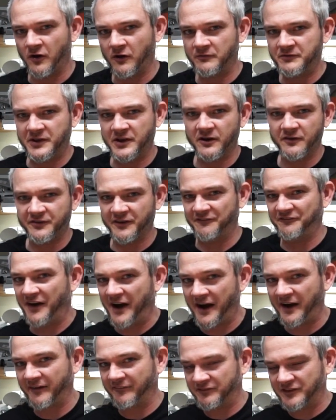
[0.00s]
you know, the
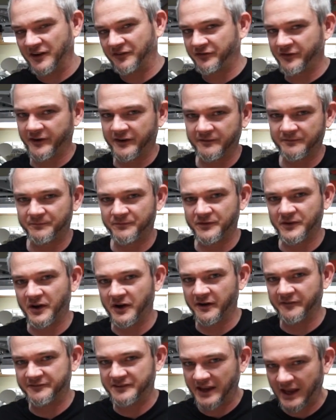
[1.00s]
five different
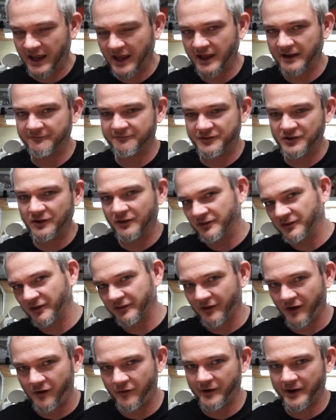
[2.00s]
of 10
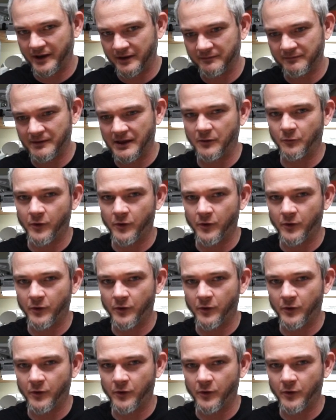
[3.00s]
fuses all in